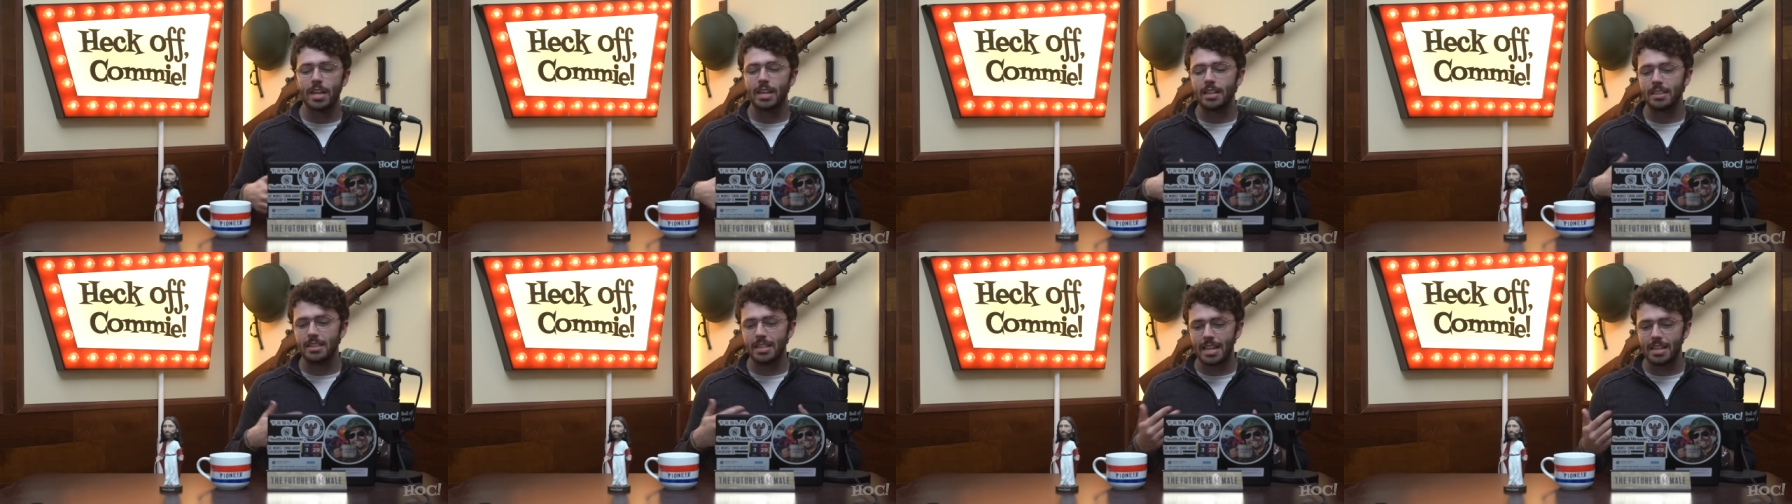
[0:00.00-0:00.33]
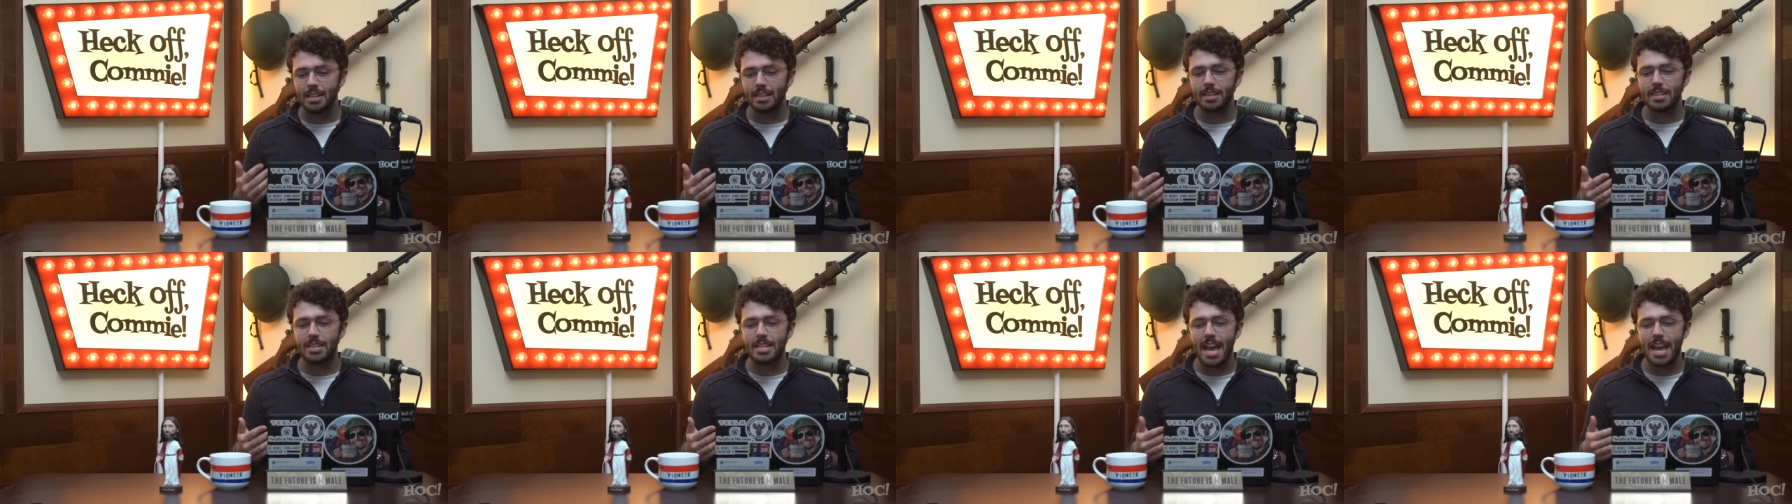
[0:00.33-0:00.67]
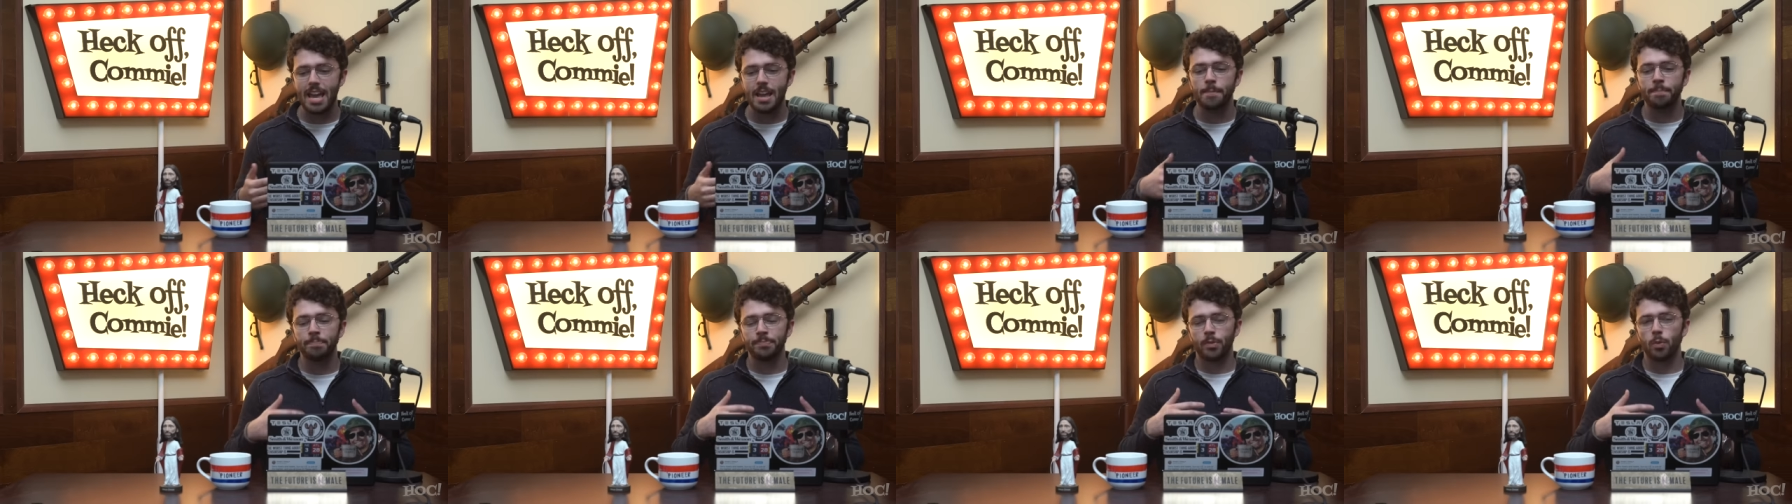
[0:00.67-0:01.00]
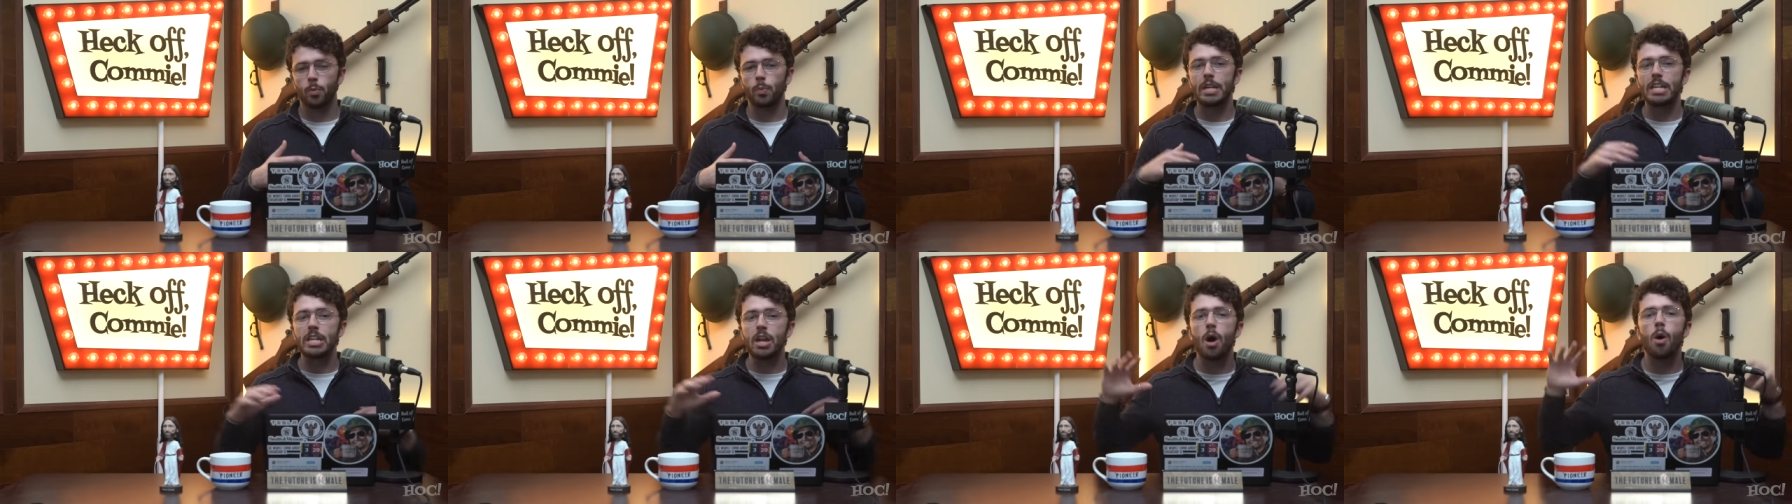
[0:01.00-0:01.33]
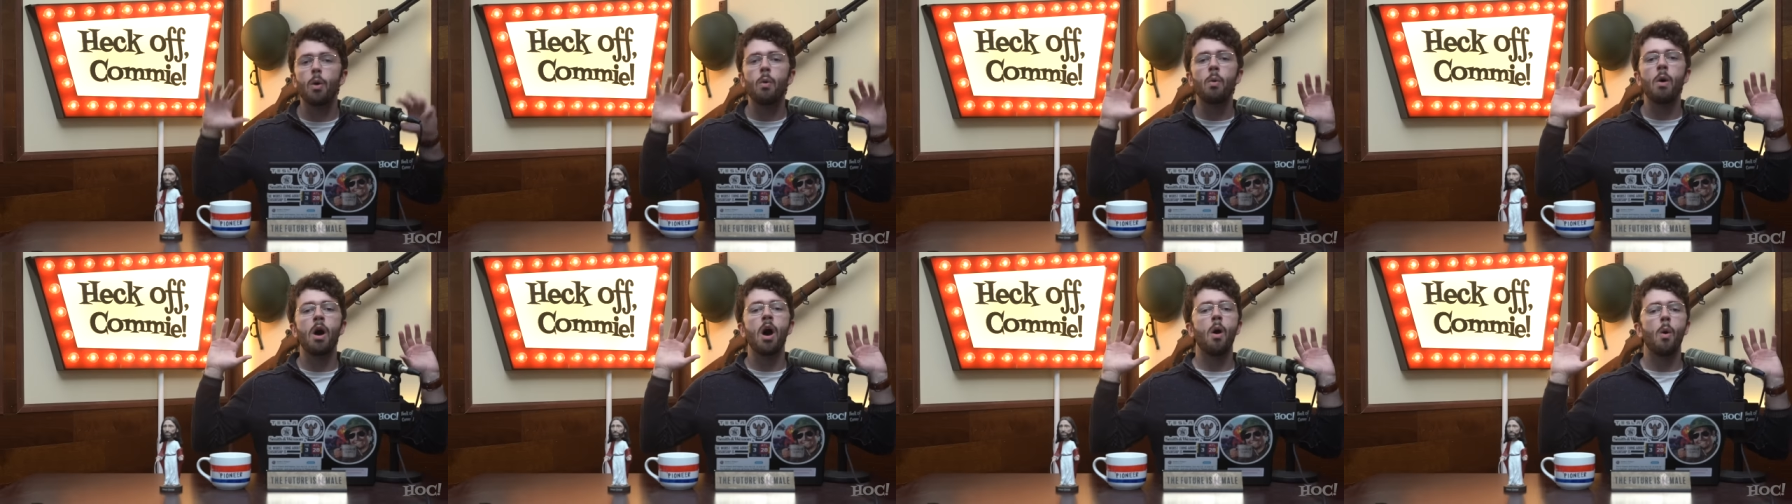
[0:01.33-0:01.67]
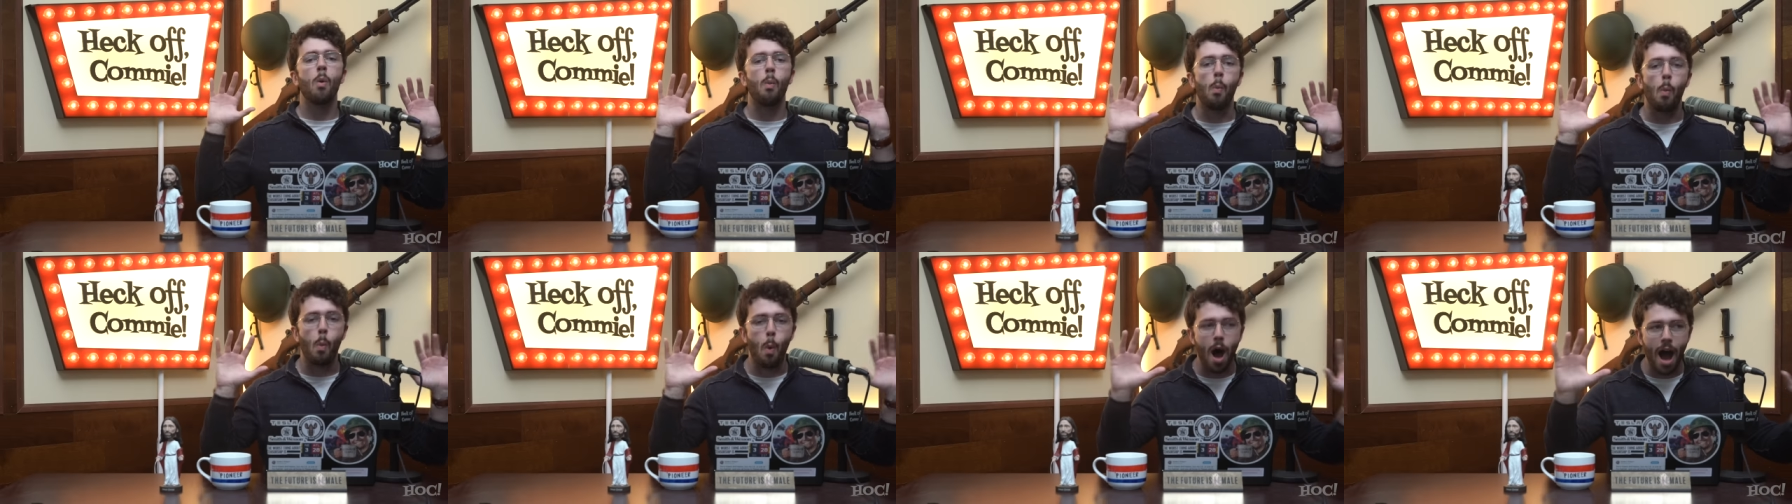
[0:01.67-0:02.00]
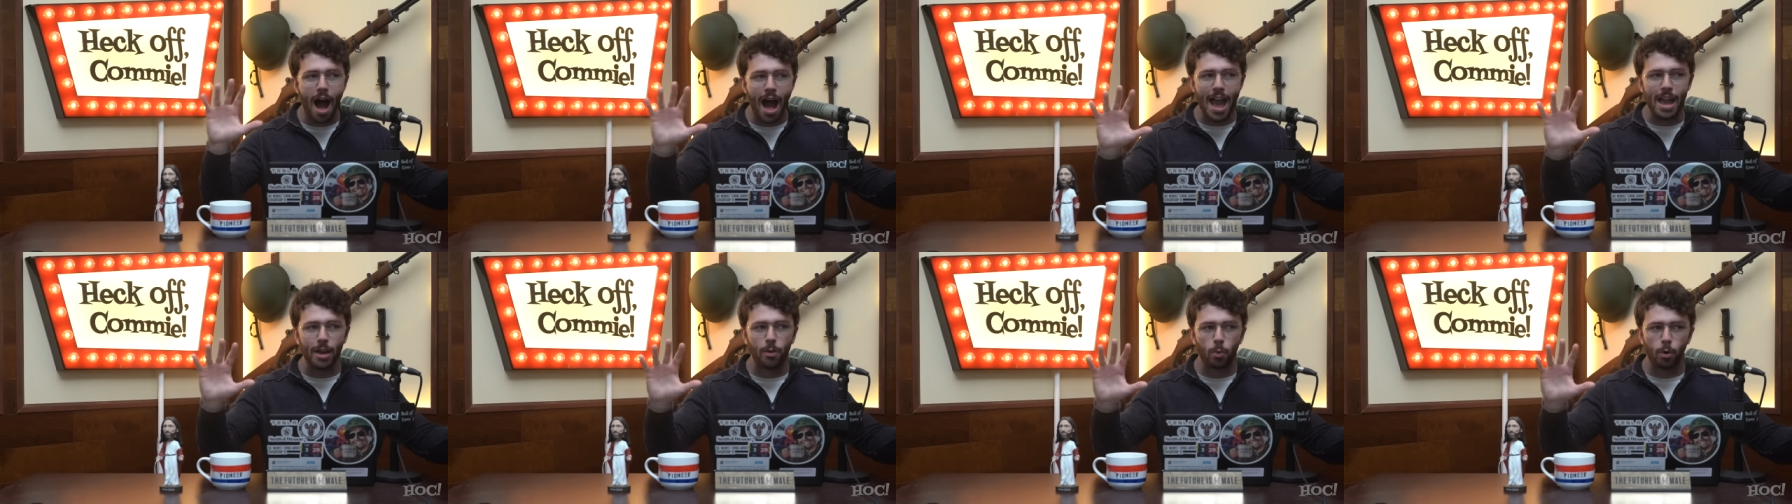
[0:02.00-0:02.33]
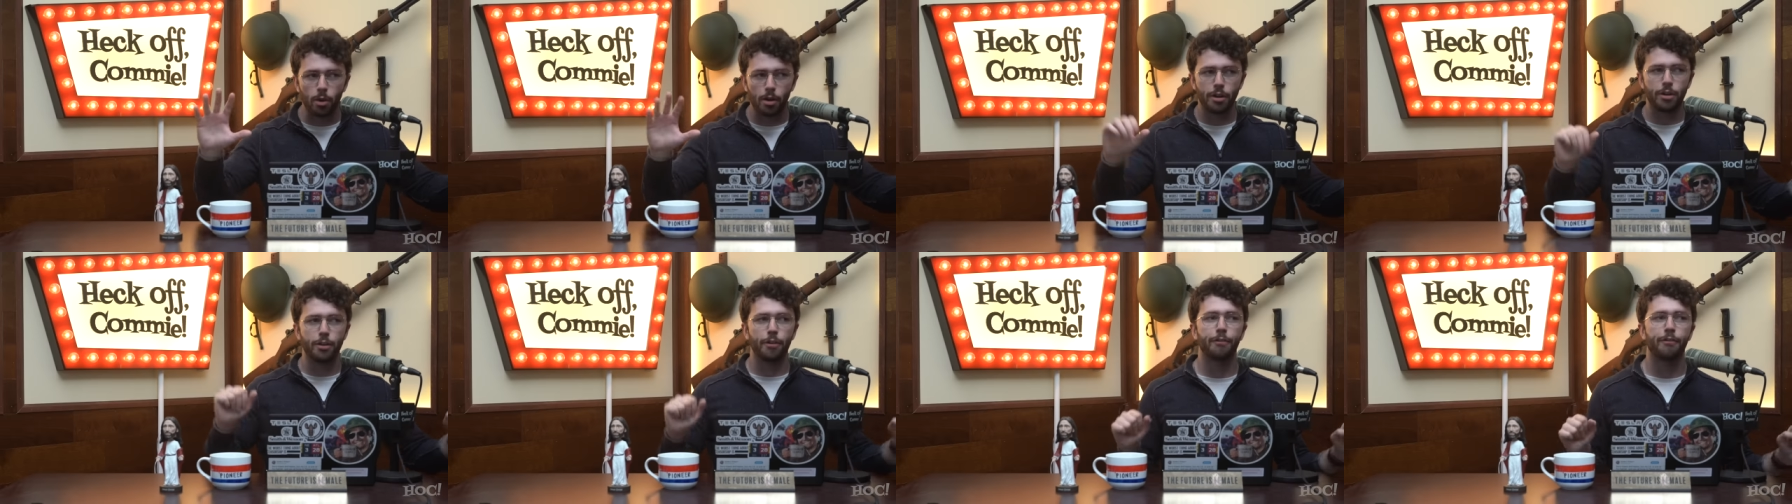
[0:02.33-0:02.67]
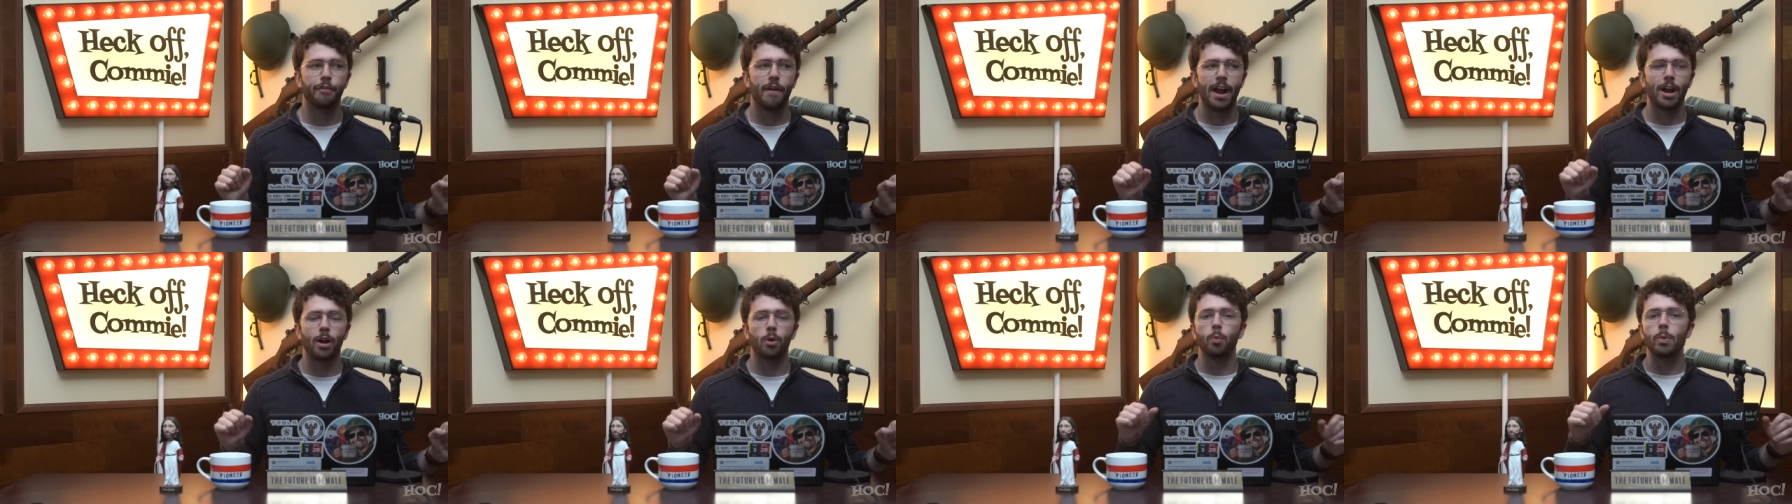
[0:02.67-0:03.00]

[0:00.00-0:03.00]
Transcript: And at the end of the day, we know why we're under fire.